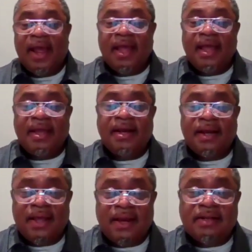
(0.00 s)

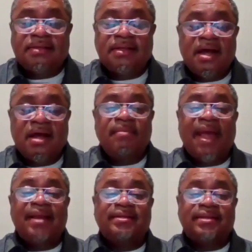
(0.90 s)
and let us
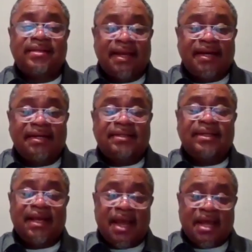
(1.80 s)
come and study
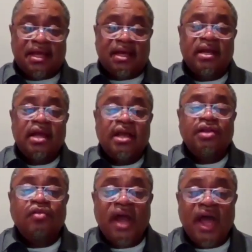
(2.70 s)
together,
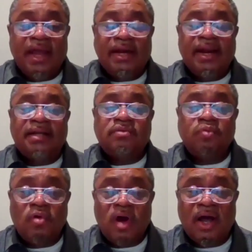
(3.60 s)
united as
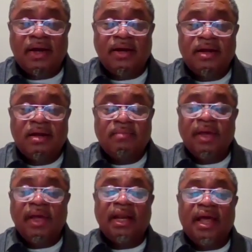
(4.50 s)
one,
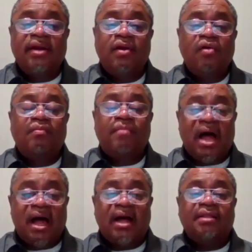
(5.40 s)
being led on
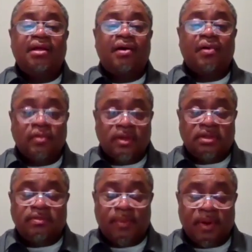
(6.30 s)
by the
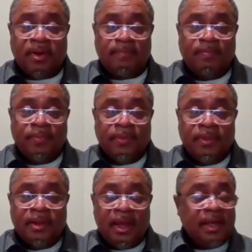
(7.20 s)
Holy Spirit.
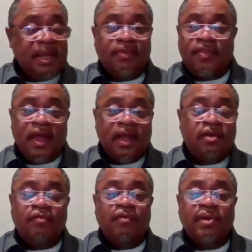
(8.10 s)
Again, thank
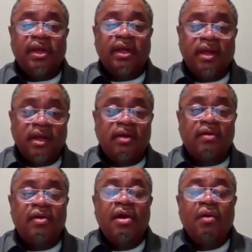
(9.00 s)
you for being
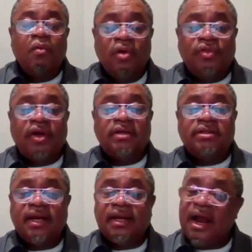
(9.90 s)
here with
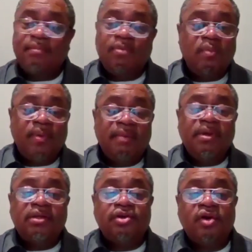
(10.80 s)
us at Camp Hope
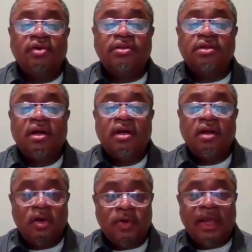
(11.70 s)
Baby Church,
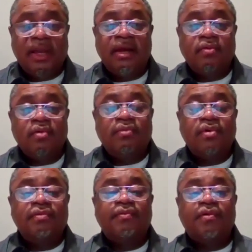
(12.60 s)
located
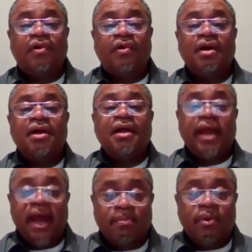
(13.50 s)
114
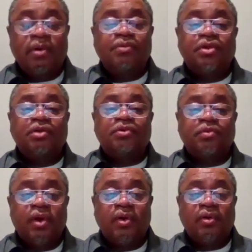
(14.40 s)
Camp Hope Church
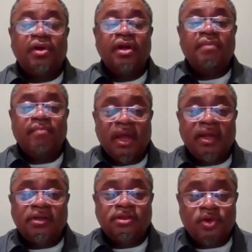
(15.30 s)
Road,
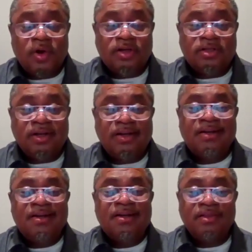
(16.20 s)
Macon, Georgia,
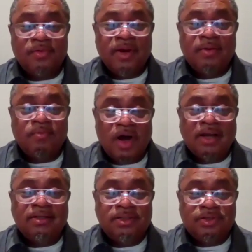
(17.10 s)

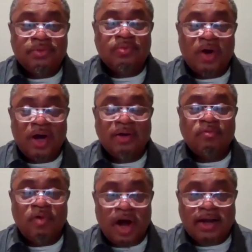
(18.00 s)

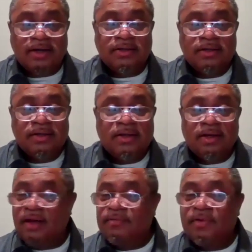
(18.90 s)
31211.
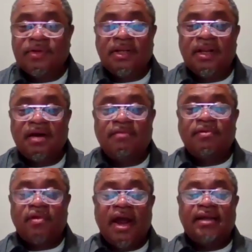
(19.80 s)
Love you with the love
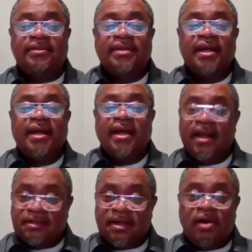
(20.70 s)
of Christ.
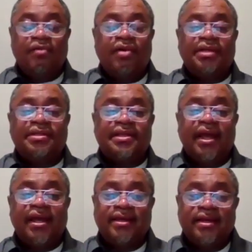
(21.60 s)
And as I always
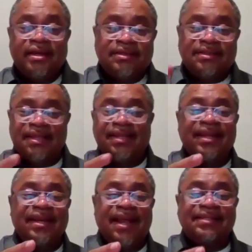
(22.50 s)
say, see
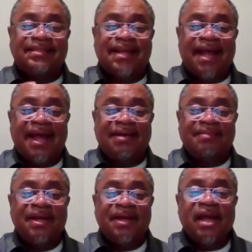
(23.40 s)
you next
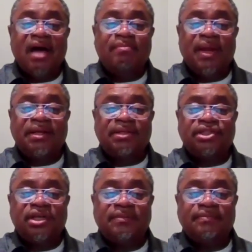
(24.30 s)
time. God bless
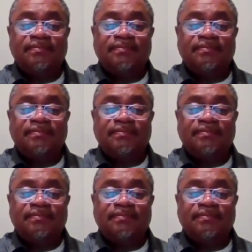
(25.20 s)
you.